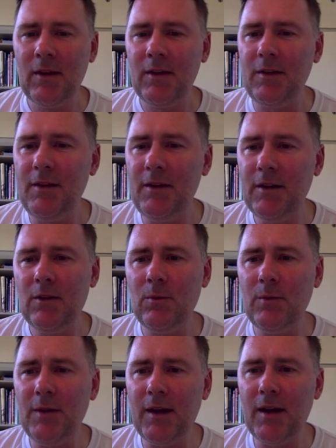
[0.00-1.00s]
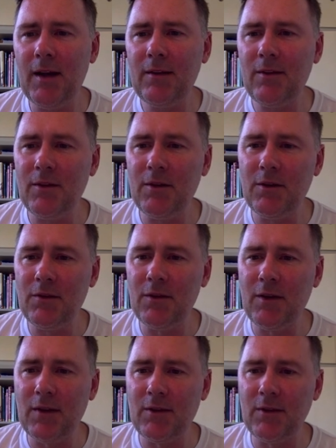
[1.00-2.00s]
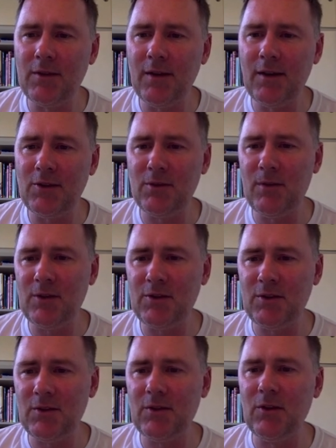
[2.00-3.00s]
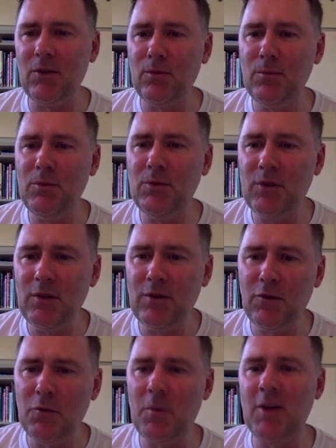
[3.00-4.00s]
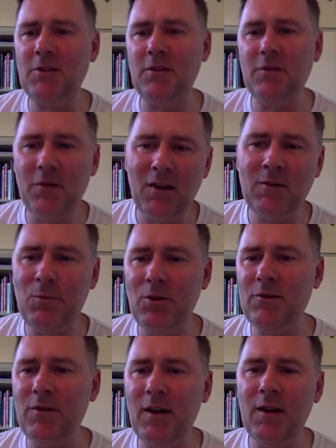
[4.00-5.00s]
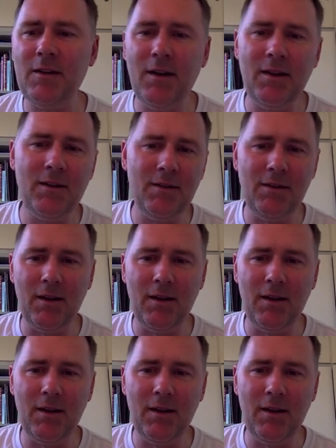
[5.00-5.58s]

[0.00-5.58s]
Here we get the different association measures. So mutual information, 5.58.